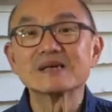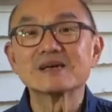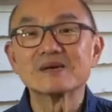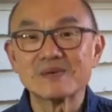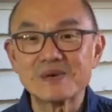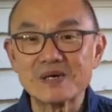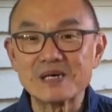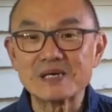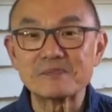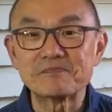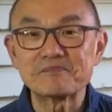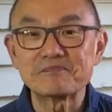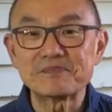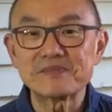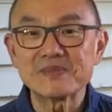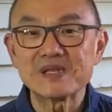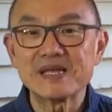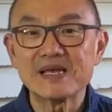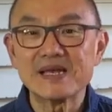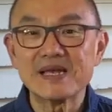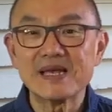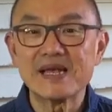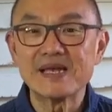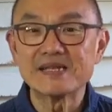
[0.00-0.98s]
Well,
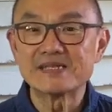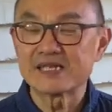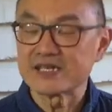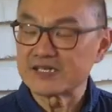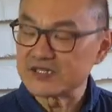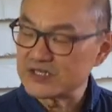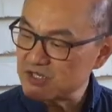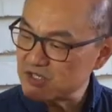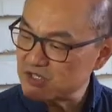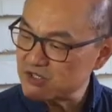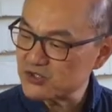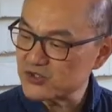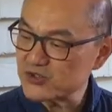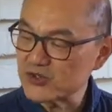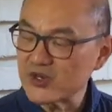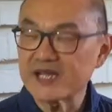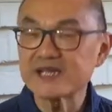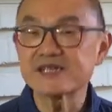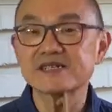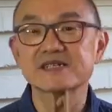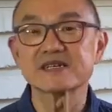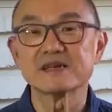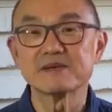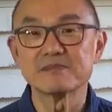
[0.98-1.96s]
it's a
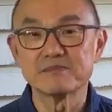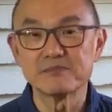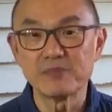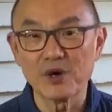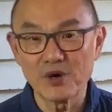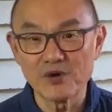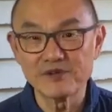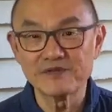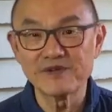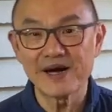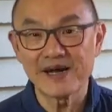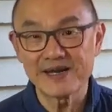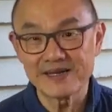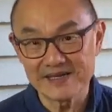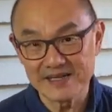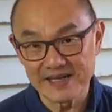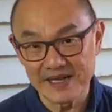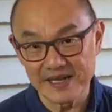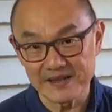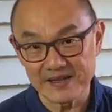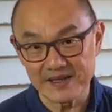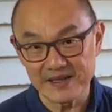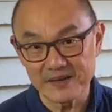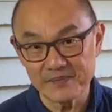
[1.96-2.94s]
distressed bovine
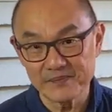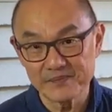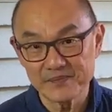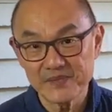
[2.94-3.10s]
leather.